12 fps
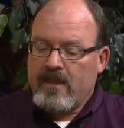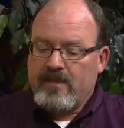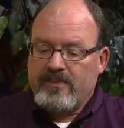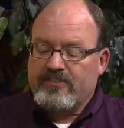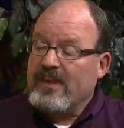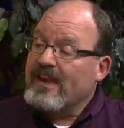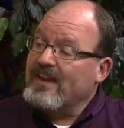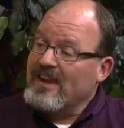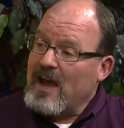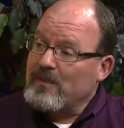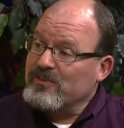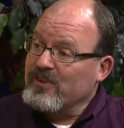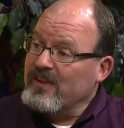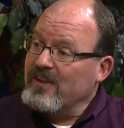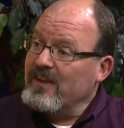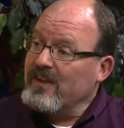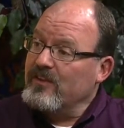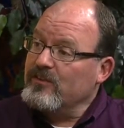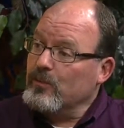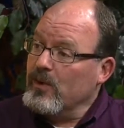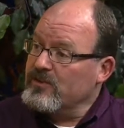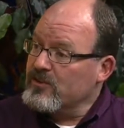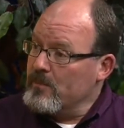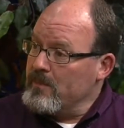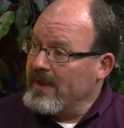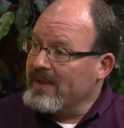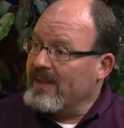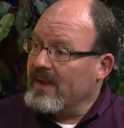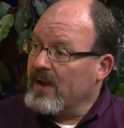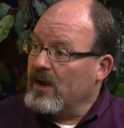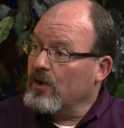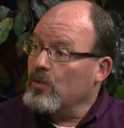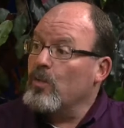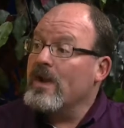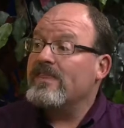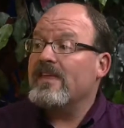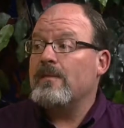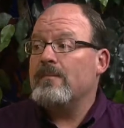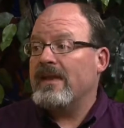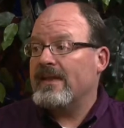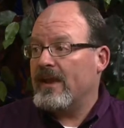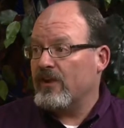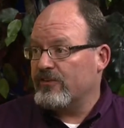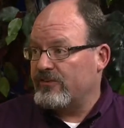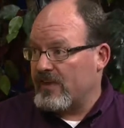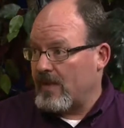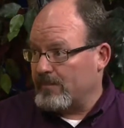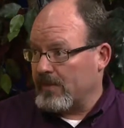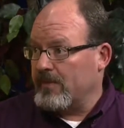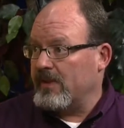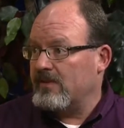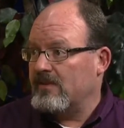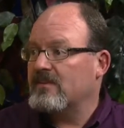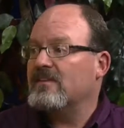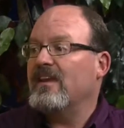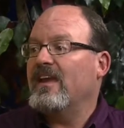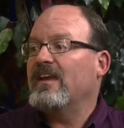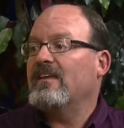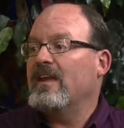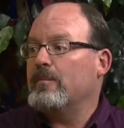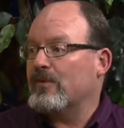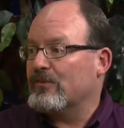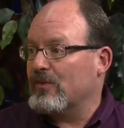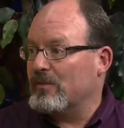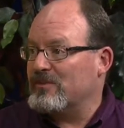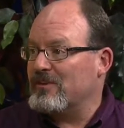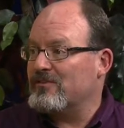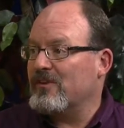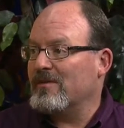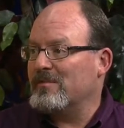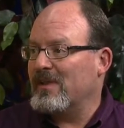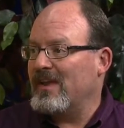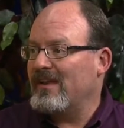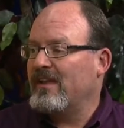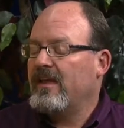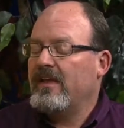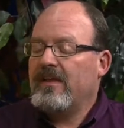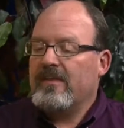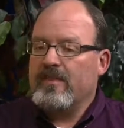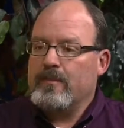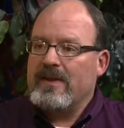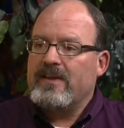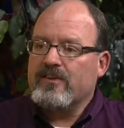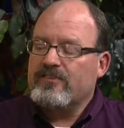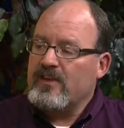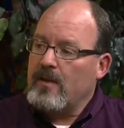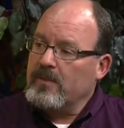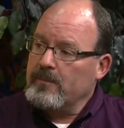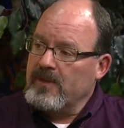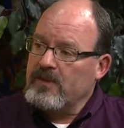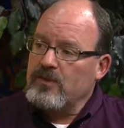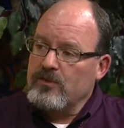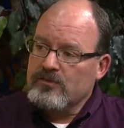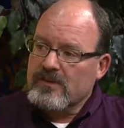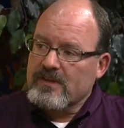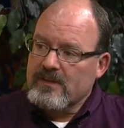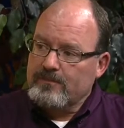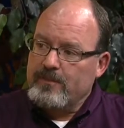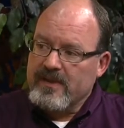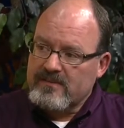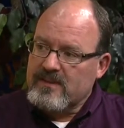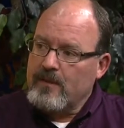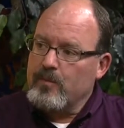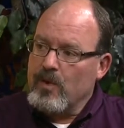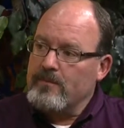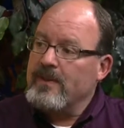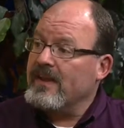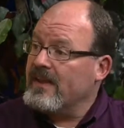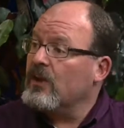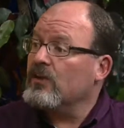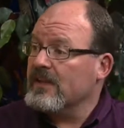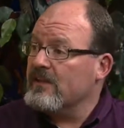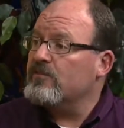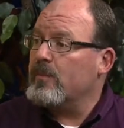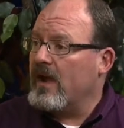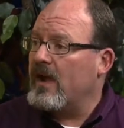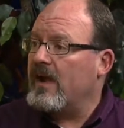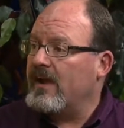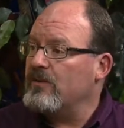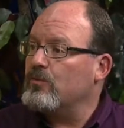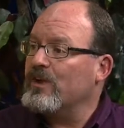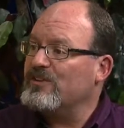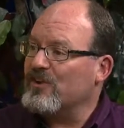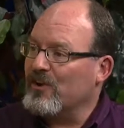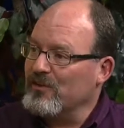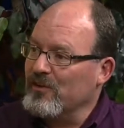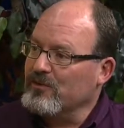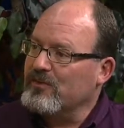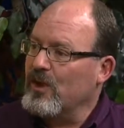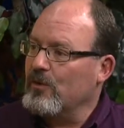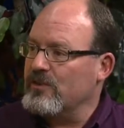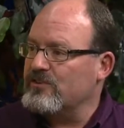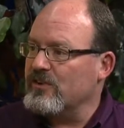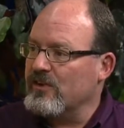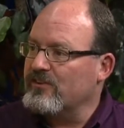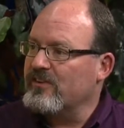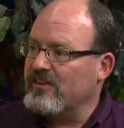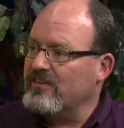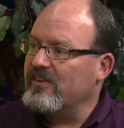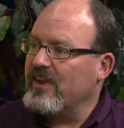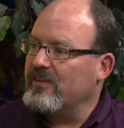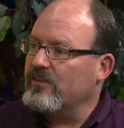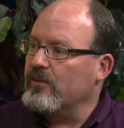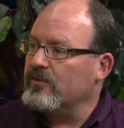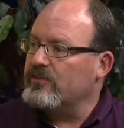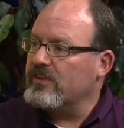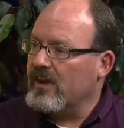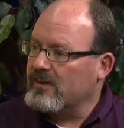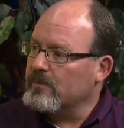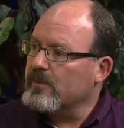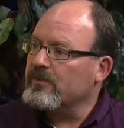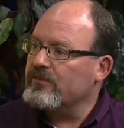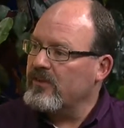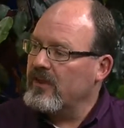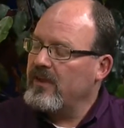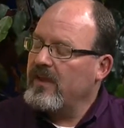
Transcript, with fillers: The second option is Original Medicare with a Medicare supplement and a prescription drug plan. The Medicare supplement usually picks up what Medicare leaves behind, which are those co-insurances and those deductibles.